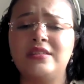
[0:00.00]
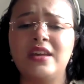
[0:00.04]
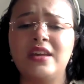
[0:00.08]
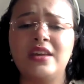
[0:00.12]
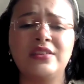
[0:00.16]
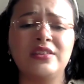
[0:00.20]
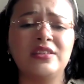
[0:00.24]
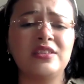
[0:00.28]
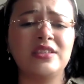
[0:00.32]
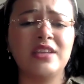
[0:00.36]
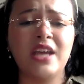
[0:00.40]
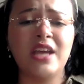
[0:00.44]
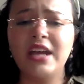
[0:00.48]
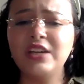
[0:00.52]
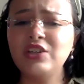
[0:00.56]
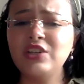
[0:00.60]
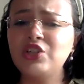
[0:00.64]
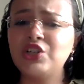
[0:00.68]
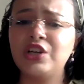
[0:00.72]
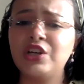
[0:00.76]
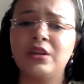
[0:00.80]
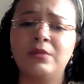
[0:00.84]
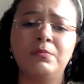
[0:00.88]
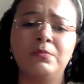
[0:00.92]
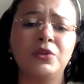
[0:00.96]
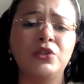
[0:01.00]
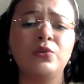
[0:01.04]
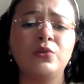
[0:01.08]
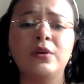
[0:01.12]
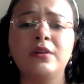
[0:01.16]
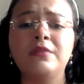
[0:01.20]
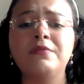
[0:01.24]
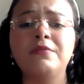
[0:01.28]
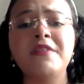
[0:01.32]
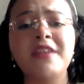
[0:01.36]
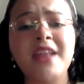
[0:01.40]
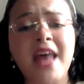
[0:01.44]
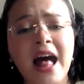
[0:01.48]
this tension
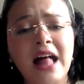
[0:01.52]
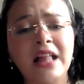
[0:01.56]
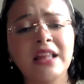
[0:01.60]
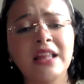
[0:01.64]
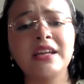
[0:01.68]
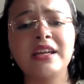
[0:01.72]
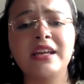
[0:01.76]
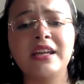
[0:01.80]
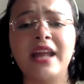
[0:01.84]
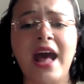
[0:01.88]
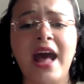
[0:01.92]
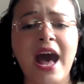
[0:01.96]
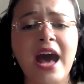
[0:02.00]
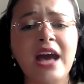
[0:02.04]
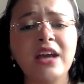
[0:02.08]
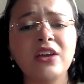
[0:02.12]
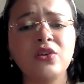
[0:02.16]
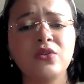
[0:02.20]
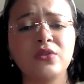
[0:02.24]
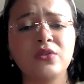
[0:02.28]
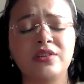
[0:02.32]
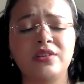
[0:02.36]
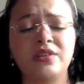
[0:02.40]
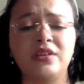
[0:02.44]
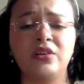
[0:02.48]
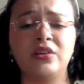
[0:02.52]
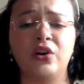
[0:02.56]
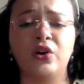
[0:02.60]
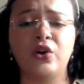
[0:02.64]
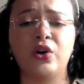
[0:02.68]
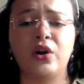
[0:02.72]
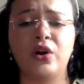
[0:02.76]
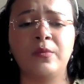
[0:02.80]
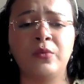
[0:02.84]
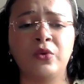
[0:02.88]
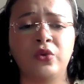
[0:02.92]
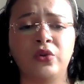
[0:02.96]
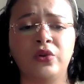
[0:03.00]
between finality and accuracy in our
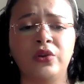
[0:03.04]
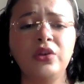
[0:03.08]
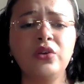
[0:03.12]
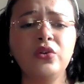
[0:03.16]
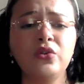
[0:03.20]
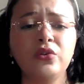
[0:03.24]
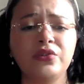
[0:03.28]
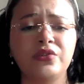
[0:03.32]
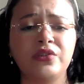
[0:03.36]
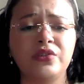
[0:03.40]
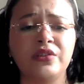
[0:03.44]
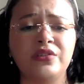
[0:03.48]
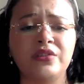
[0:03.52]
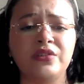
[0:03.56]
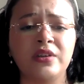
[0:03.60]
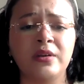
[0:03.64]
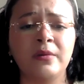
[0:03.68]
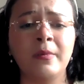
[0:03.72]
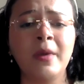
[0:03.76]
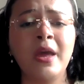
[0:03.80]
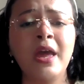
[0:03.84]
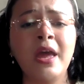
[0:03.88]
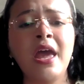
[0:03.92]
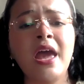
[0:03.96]
criminal legal system.